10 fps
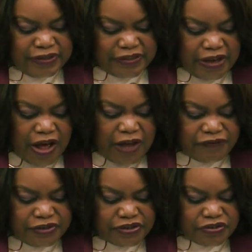They
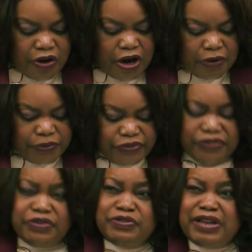often start with a
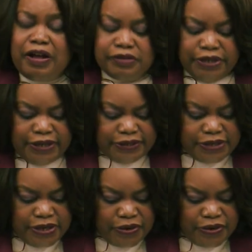news outlet